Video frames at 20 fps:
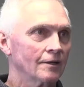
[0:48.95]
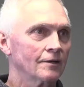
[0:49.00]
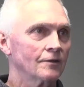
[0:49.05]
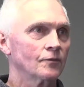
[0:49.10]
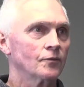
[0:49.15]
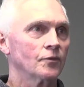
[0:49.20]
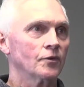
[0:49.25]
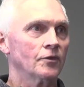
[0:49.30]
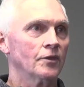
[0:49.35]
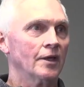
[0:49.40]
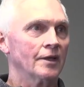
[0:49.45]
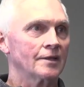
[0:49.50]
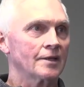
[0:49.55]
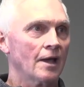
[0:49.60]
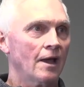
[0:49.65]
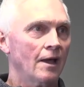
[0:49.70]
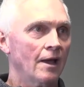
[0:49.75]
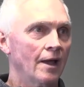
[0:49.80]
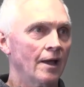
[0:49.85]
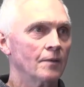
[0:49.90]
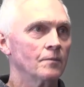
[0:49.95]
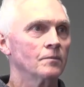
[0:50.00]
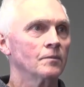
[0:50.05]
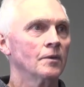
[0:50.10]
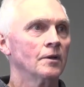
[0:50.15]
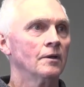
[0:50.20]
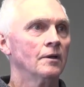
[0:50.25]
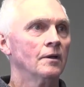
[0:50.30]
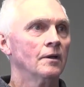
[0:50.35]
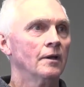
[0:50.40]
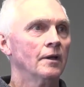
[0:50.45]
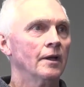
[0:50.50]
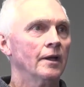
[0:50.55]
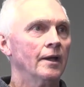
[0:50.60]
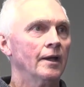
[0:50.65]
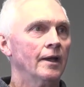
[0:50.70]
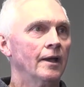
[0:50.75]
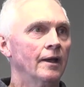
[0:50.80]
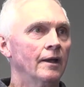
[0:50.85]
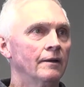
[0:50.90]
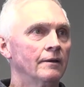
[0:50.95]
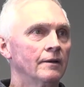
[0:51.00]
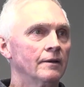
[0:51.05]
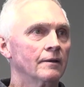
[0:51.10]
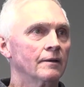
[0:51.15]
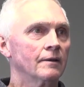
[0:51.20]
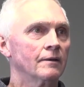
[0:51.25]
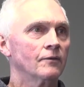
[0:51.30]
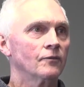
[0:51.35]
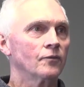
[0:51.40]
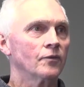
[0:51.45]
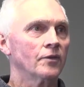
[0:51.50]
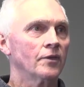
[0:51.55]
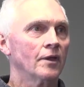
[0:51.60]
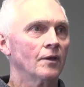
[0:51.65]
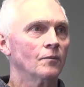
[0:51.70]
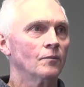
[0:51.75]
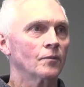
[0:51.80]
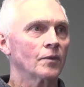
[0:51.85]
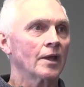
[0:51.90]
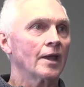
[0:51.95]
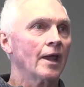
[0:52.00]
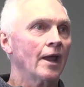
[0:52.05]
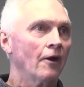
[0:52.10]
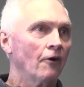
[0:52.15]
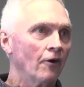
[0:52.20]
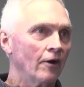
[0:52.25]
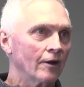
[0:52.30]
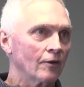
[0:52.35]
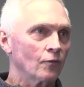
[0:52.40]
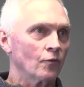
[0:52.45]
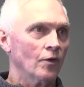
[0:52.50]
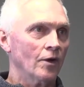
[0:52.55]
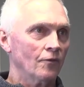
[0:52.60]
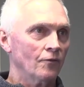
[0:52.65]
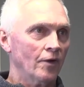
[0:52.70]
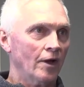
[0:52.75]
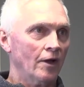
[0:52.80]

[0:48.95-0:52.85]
for their time, and for them caring for our